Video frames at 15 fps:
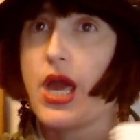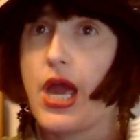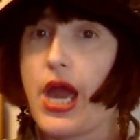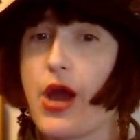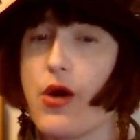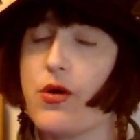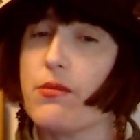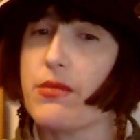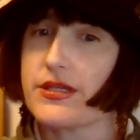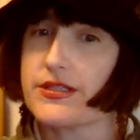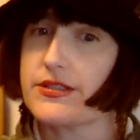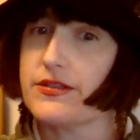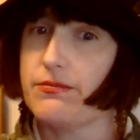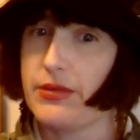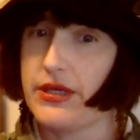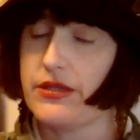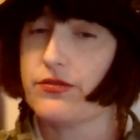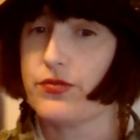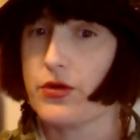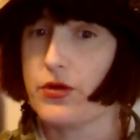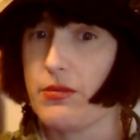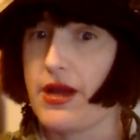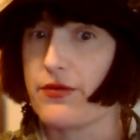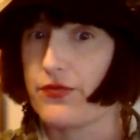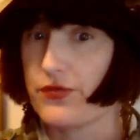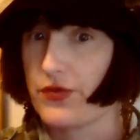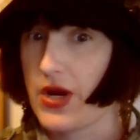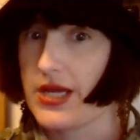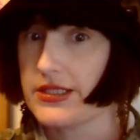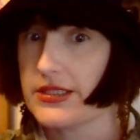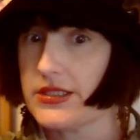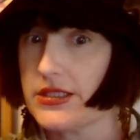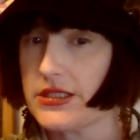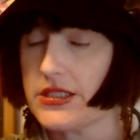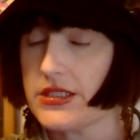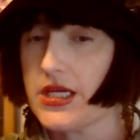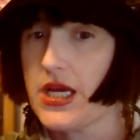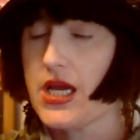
how it must have been for my friends,